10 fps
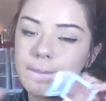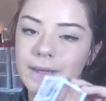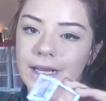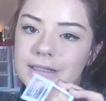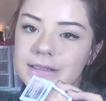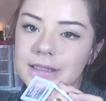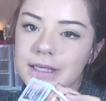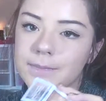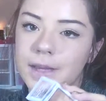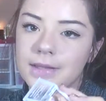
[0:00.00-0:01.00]
but I
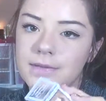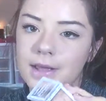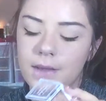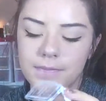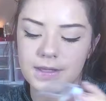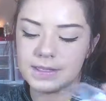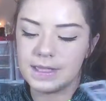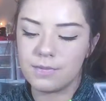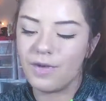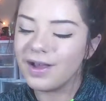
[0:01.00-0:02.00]
actually picked up the
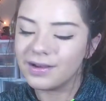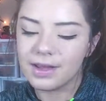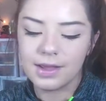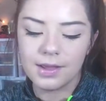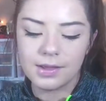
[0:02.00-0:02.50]
same one.